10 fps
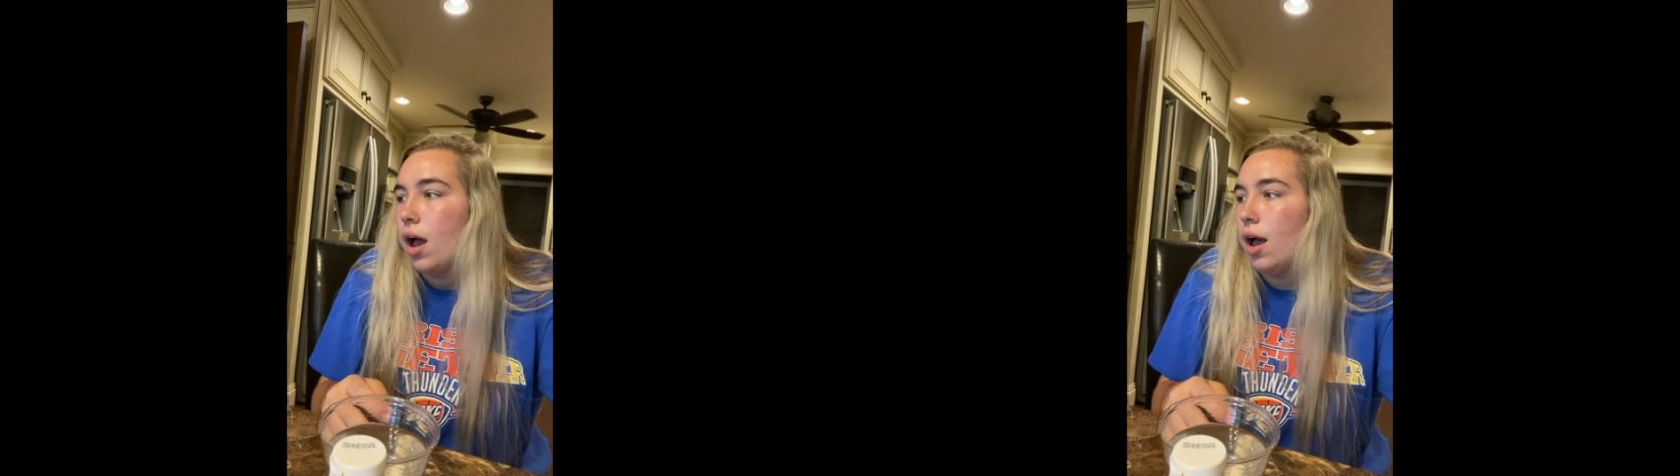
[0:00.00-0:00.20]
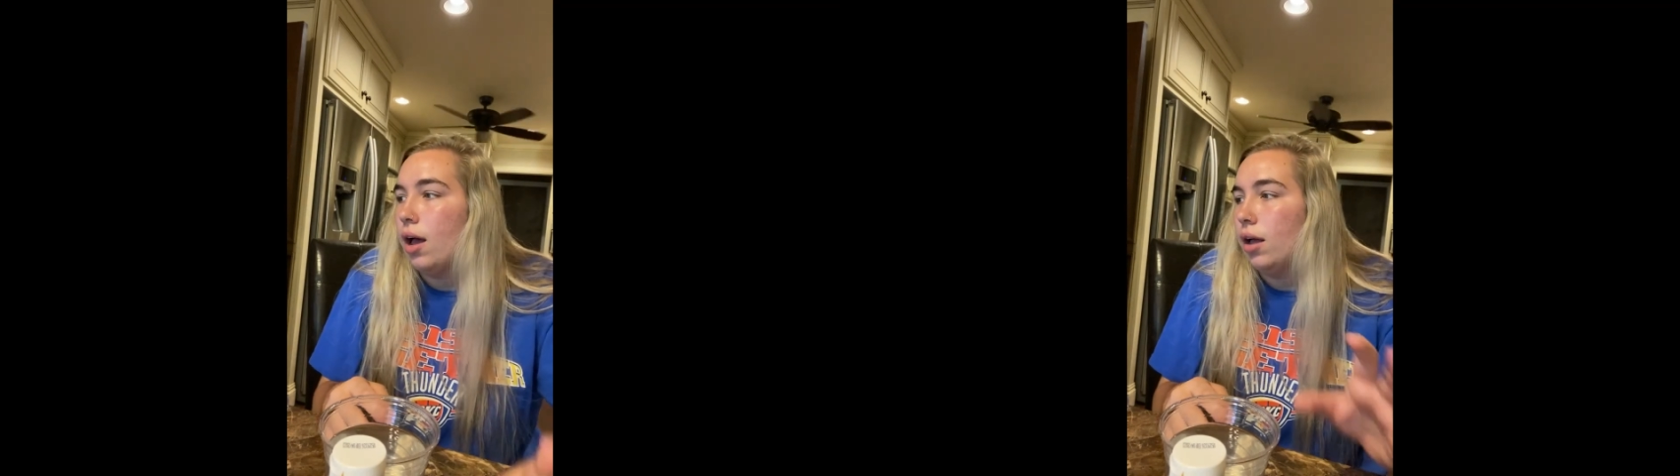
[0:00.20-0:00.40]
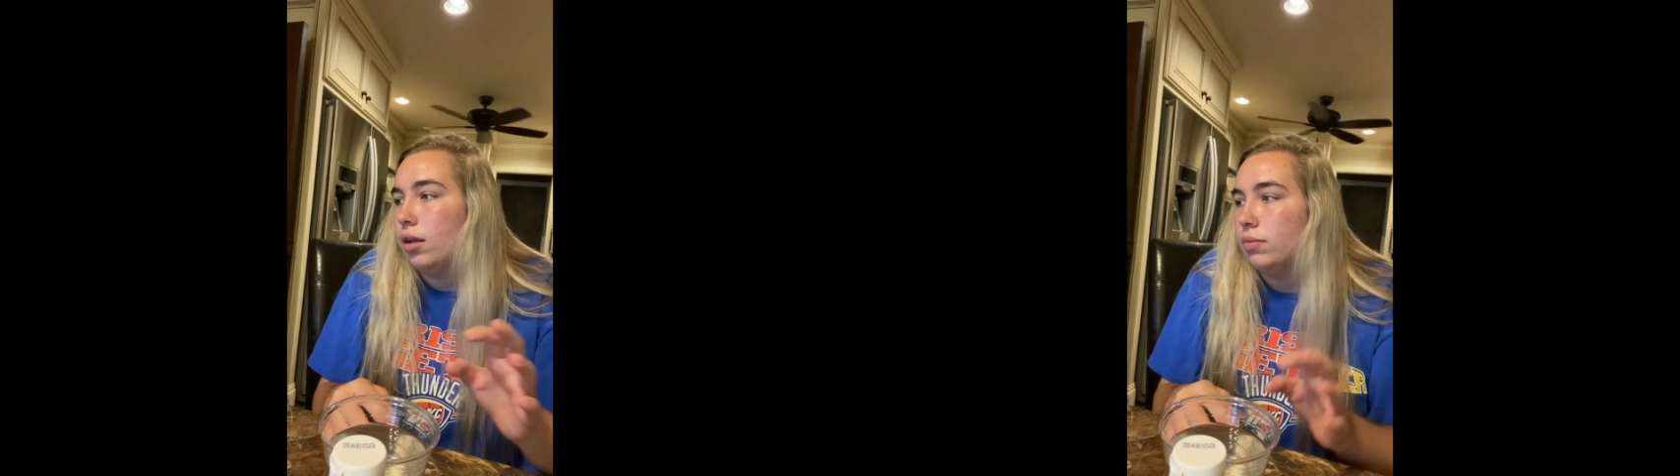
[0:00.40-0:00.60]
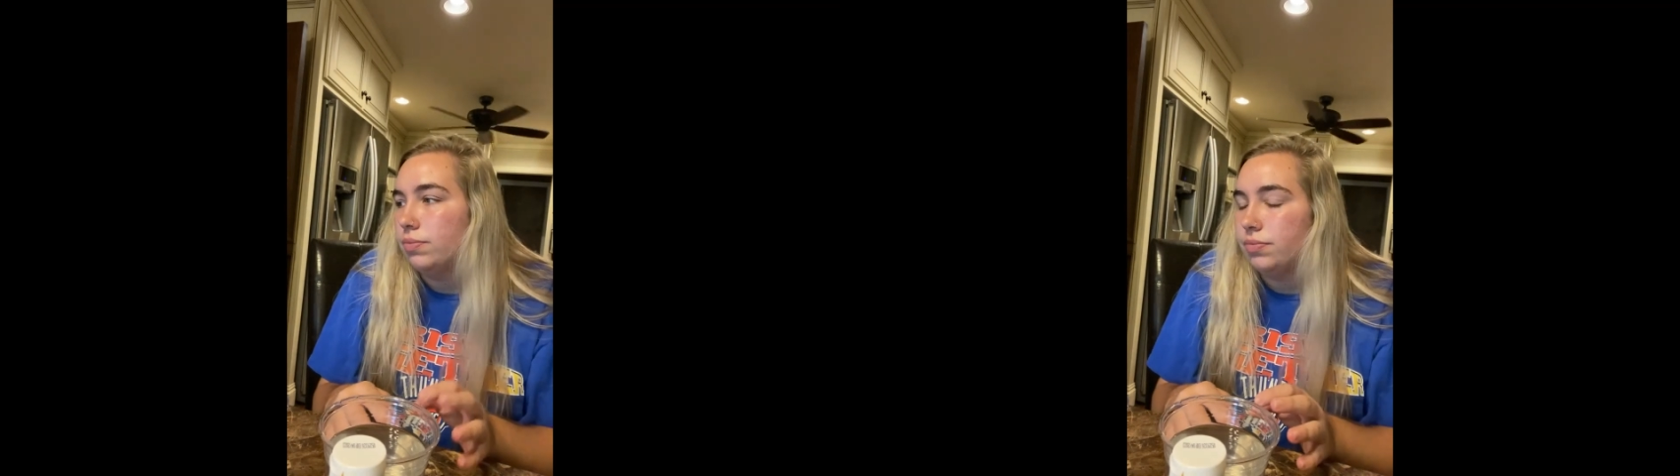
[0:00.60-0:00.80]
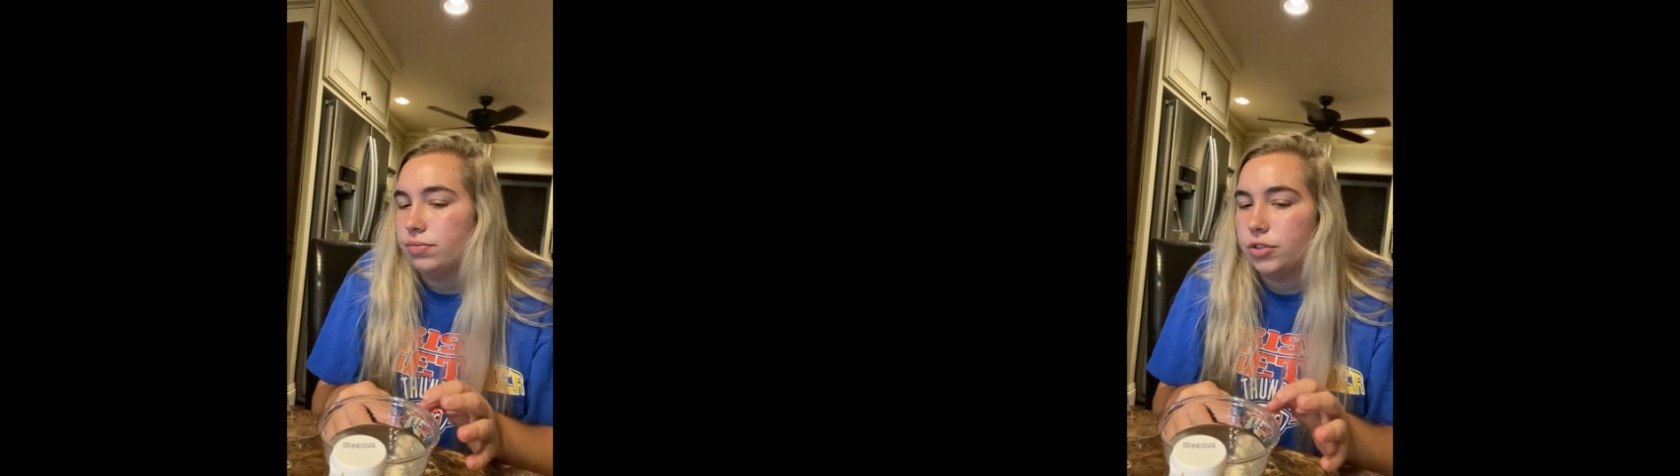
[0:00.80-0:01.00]

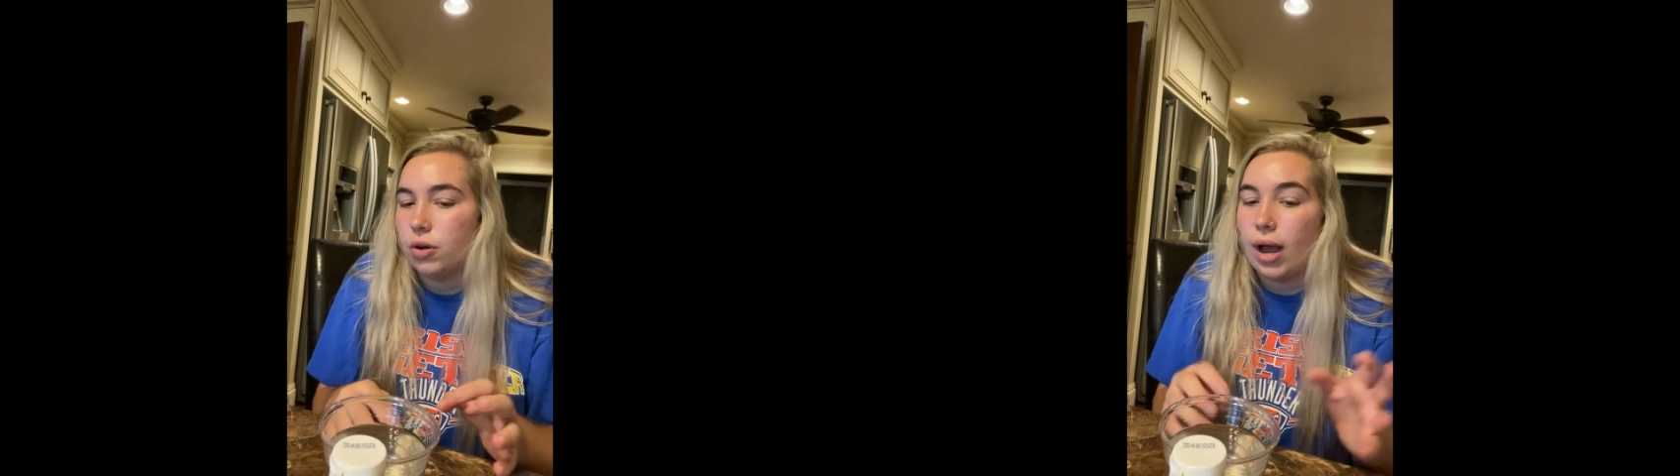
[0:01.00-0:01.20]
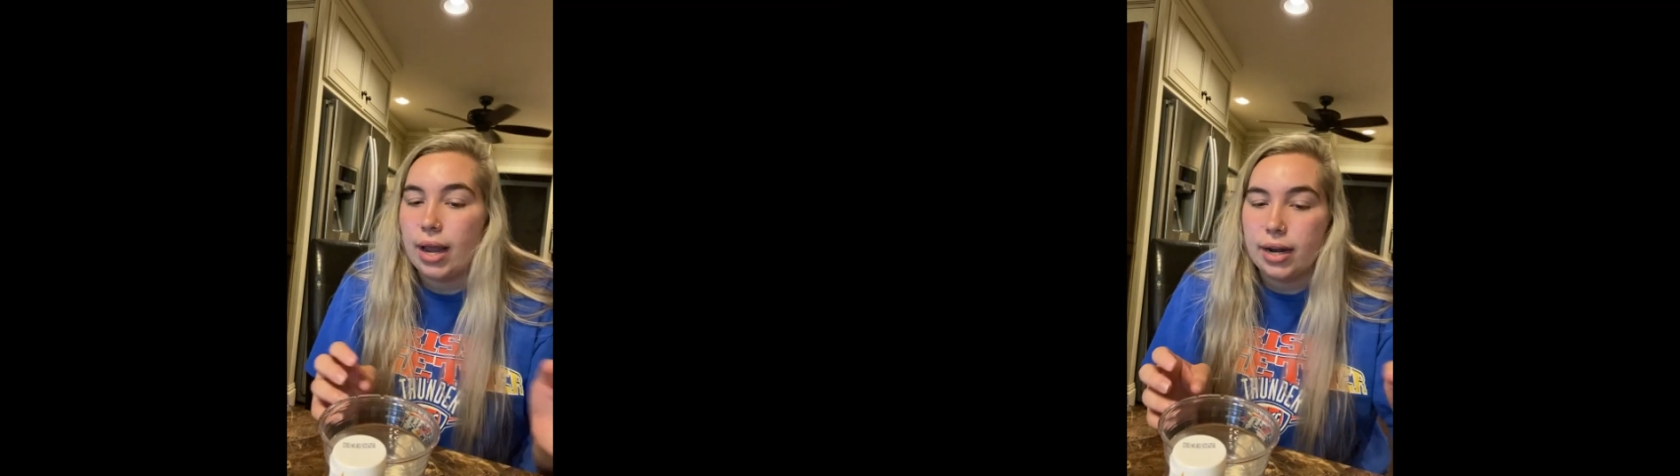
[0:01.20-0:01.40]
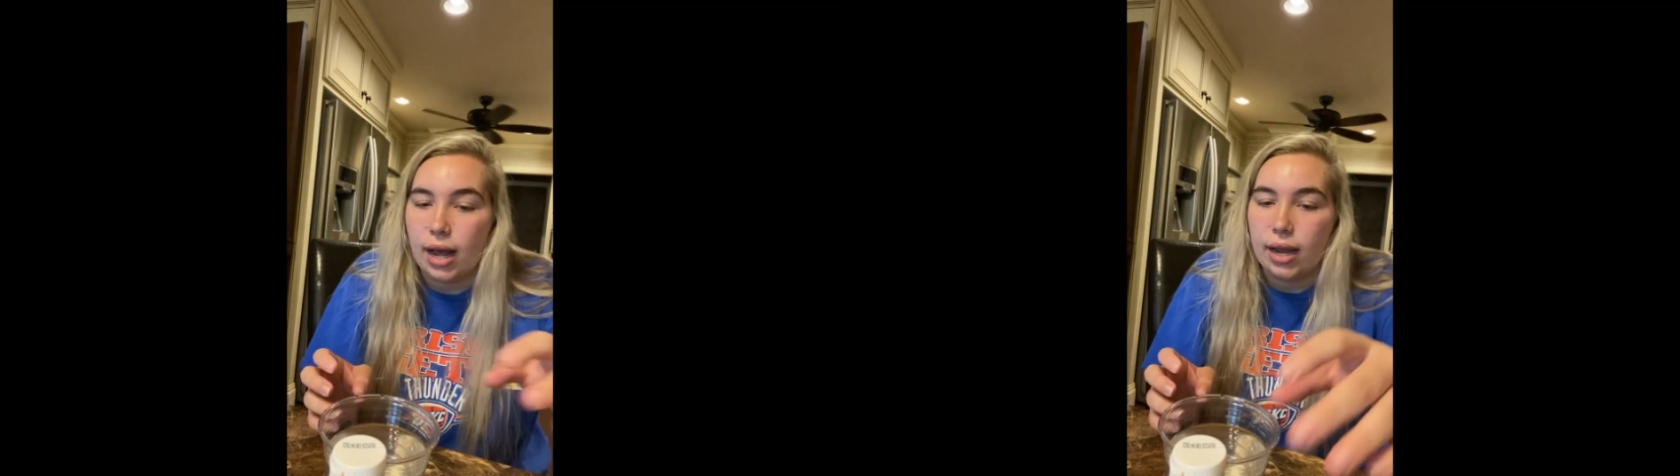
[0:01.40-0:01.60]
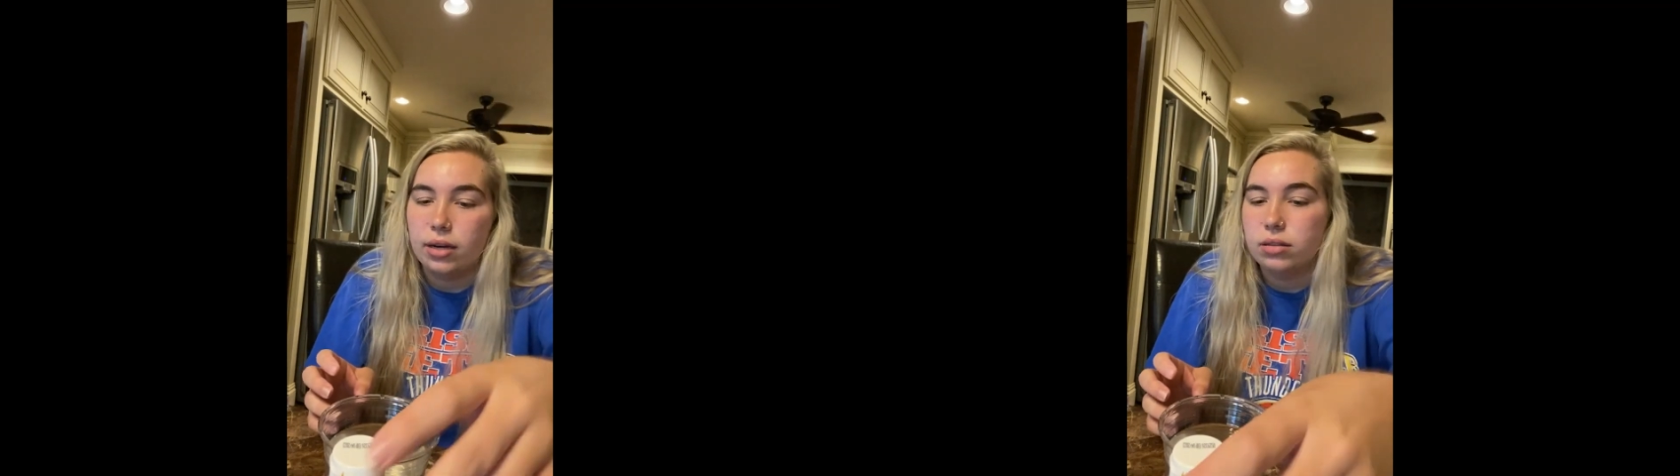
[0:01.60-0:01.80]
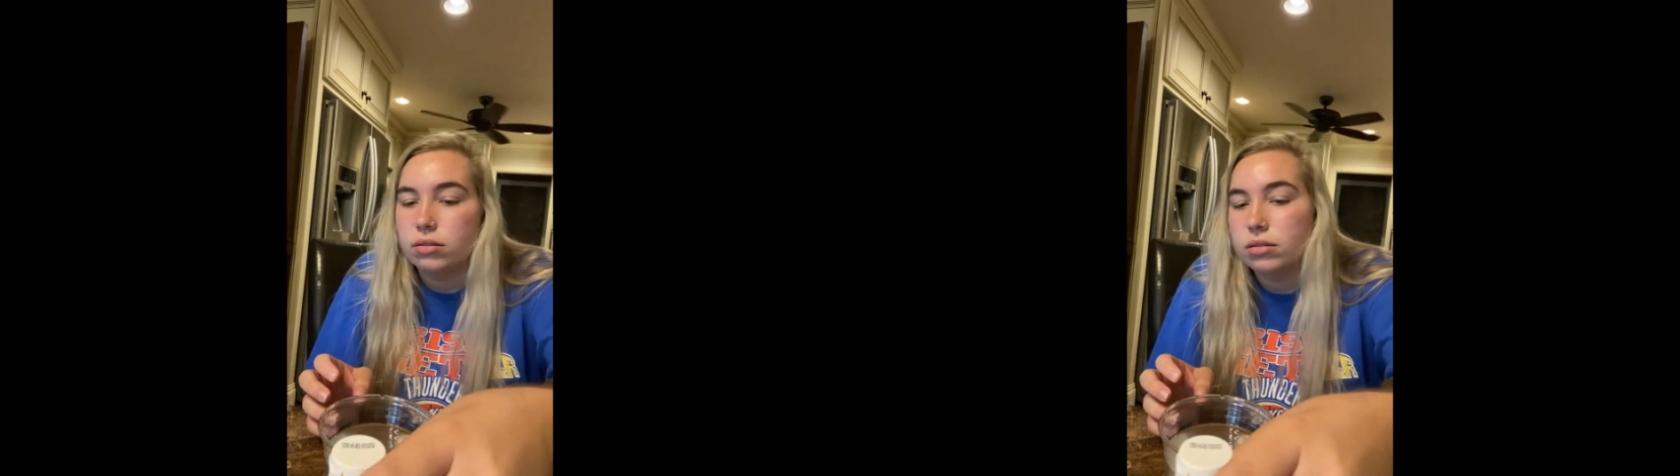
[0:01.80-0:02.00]
So
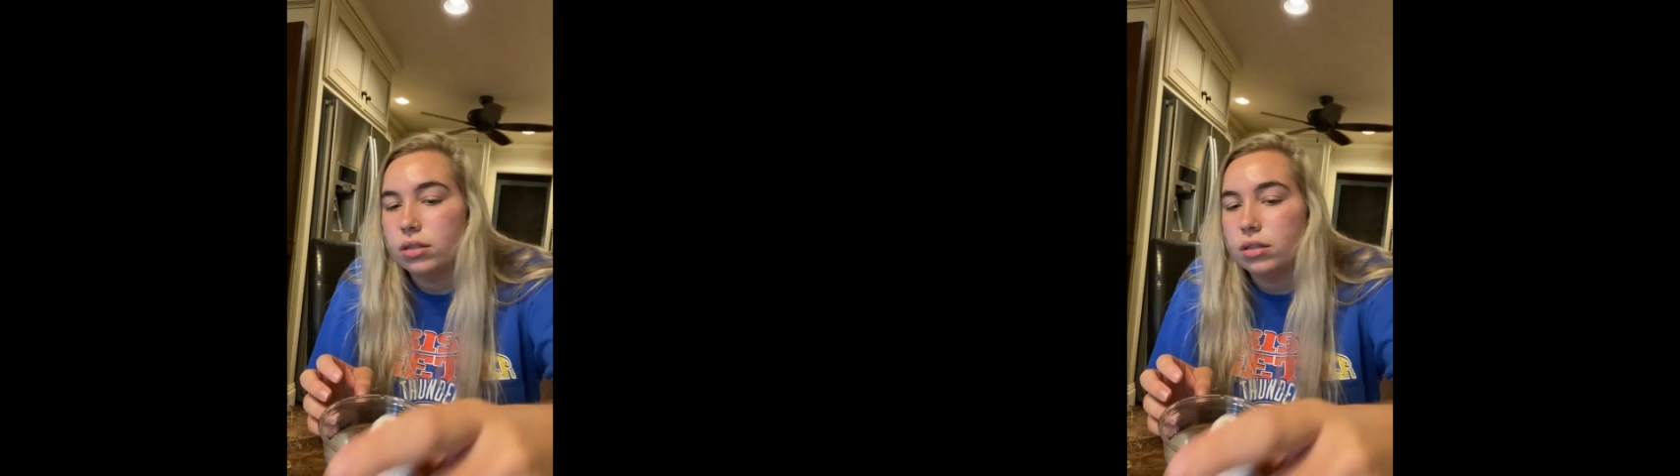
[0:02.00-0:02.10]
iodide,